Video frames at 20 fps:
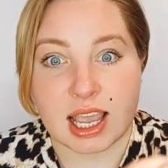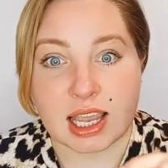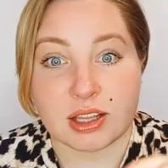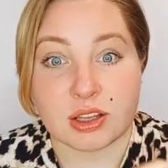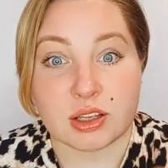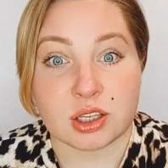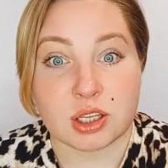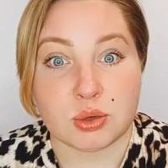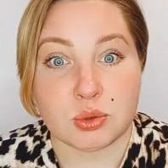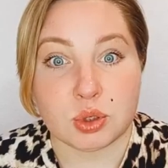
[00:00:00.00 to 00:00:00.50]
I
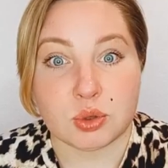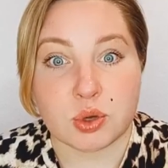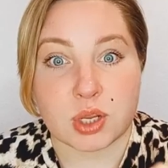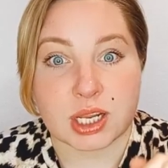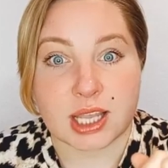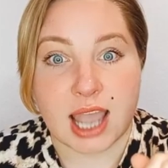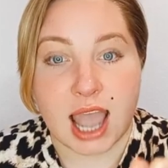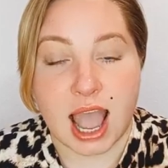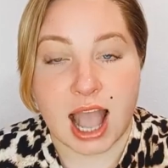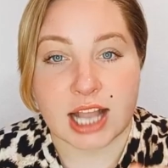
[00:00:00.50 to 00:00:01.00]
don't know, you will
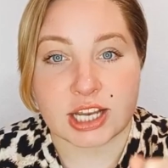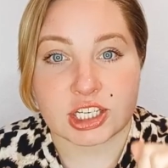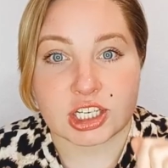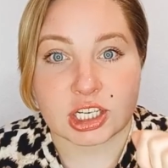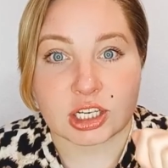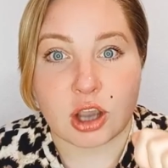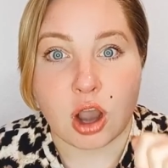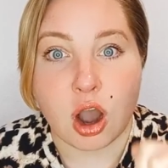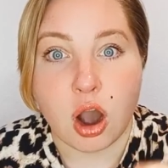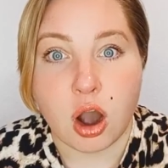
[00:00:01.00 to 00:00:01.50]
catch a
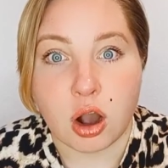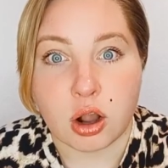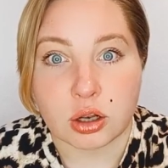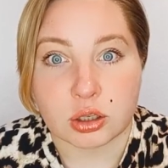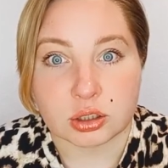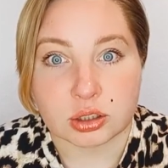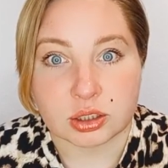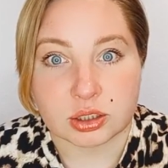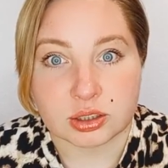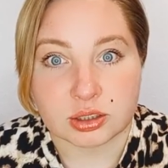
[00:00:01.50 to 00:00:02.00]

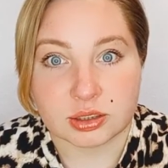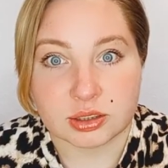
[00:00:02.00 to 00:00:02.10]
cold.